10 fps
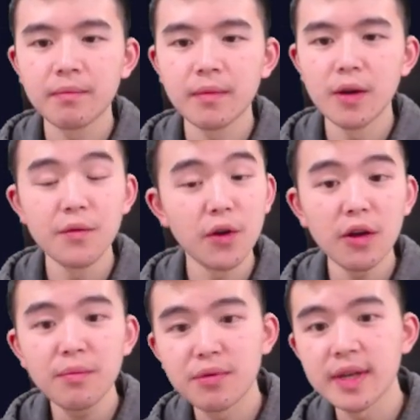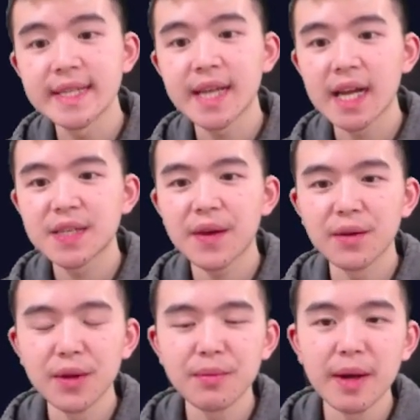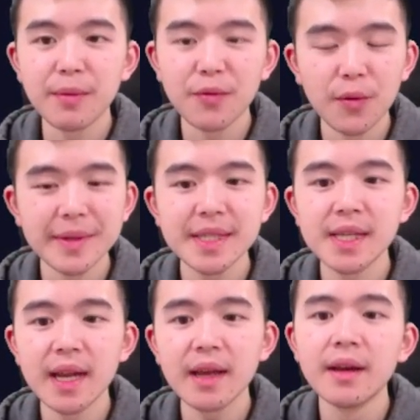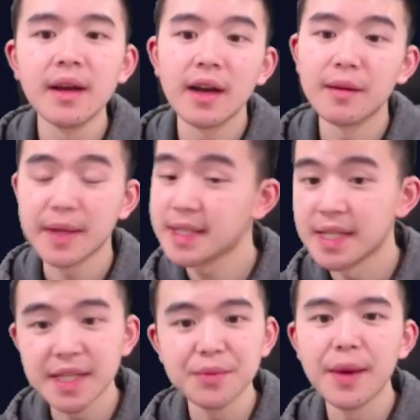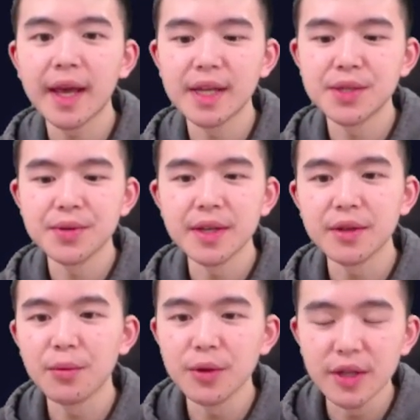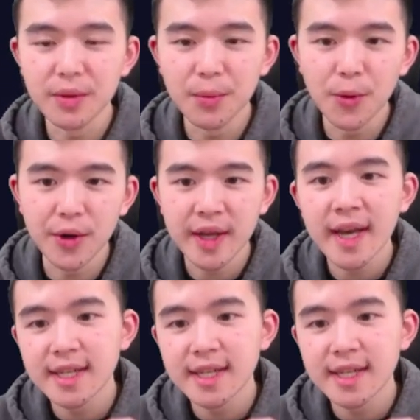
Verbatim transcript: Overall, pretty satisfied with my performance today because um, I did make it to the global leaderboard.